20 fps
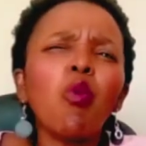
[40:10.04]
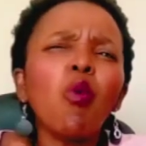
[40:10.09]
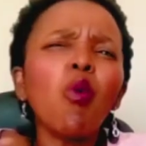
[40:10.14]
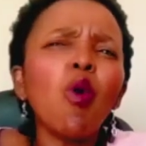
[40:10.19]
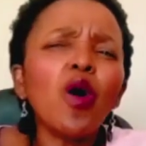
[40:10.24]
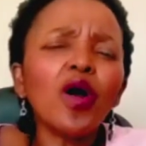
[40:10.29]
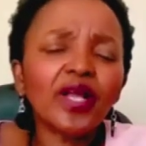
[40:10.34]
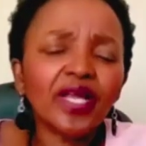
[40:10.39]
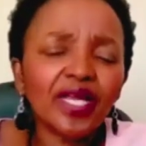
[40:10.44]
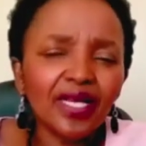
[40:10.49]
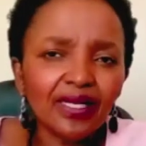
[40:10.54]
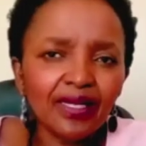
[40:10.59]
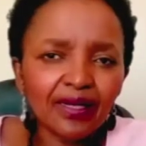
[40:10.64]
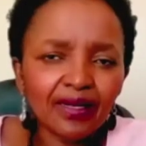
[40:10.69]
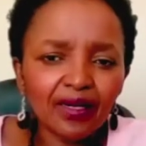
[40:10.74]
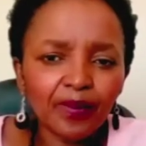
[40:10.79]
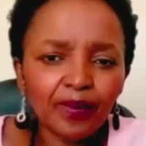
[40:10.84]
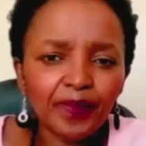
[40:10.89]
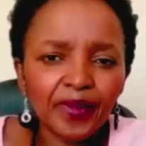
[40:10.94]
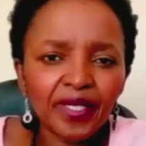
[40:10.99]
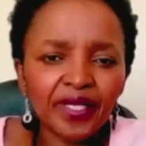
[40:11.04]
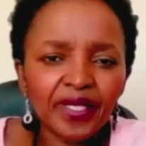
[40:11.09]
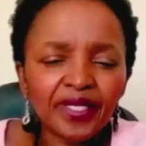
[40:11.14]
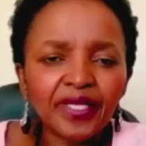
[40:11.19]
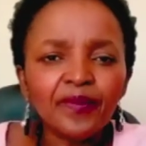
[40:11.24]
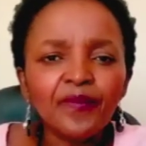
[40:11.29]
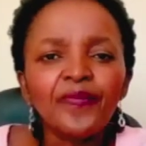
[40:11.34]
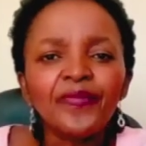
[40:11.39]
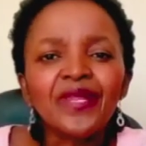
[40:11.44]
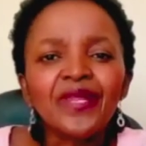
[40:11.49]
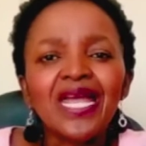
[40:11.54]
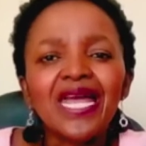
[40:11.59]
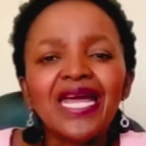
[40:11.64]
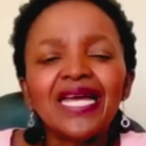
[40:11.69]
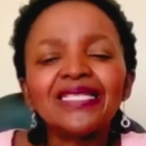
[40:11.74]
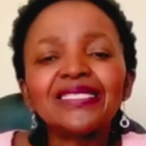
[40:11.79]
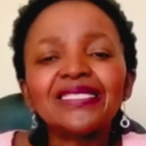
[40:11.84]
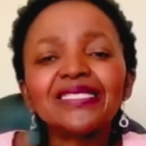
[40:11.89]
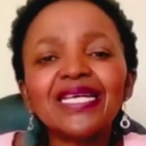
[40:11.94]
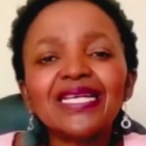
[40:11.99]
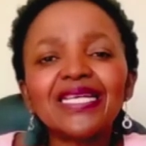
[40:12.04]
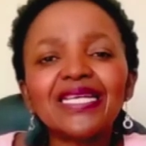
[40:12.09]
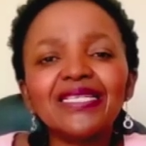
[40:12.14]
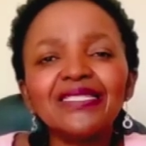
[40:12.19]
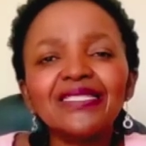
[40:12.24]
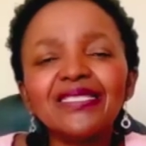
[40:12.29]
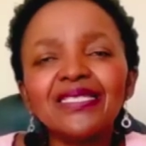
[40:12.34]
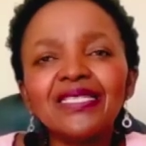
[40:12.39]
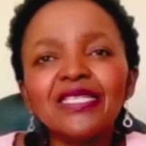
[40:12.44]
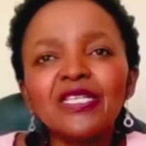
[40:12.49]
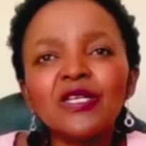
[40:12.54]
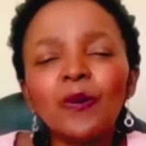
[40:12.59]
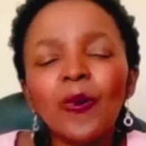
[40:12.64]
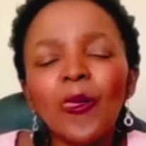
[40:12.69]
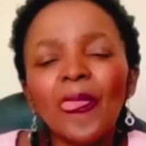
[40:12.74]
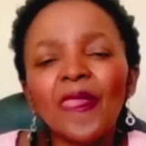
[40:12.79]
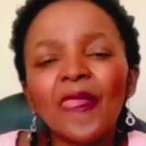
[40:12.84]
walk a little bit. And secondly,